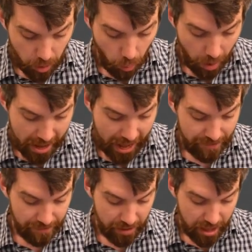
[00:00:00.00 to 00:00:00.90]
1/2.
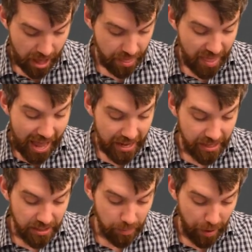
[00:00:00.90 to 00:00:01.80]
And that
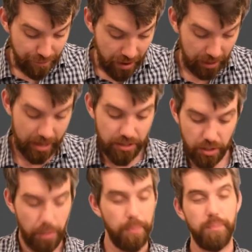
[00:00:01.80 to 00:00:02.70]
is my final answer.